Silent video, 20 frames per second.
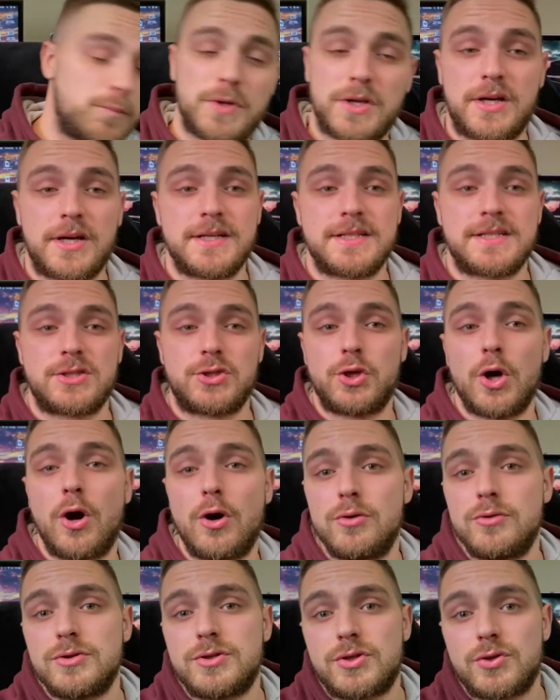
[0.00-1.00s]
because
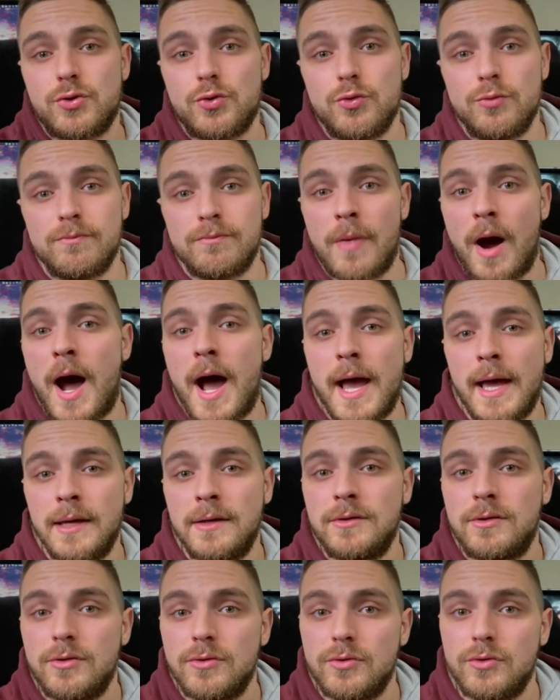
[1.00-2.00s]
those who
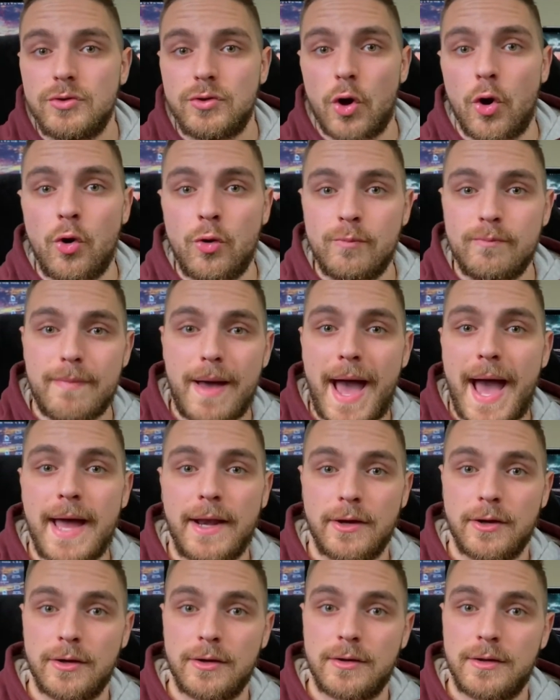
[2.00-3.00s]
mind don't
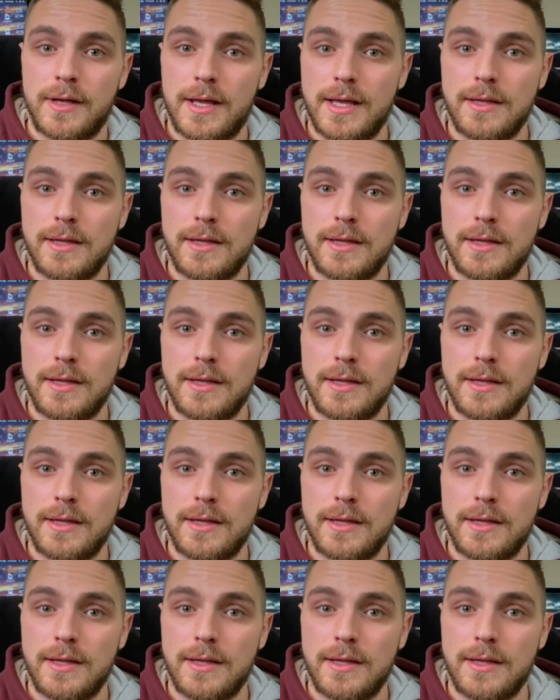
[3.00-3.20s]
matter,